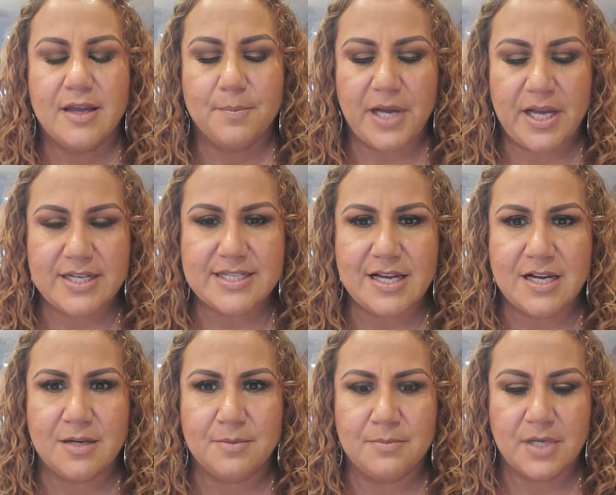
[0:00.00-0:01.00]
But
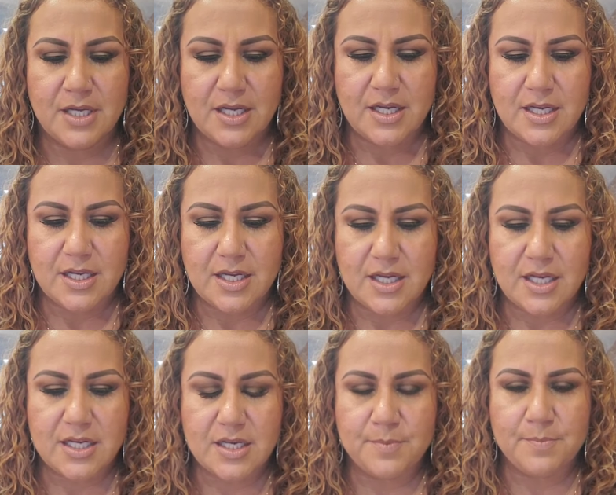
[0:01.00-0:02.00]

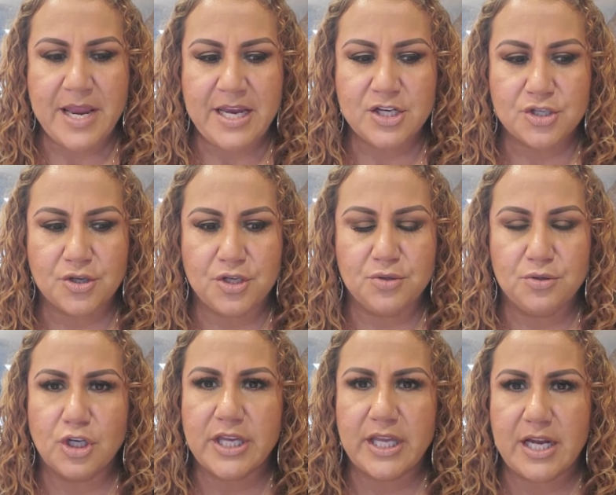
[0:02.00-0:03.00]
make sure you
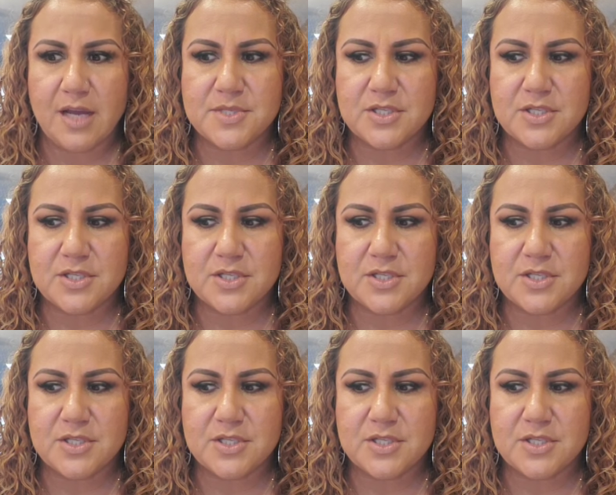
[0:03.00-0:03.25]
look it up.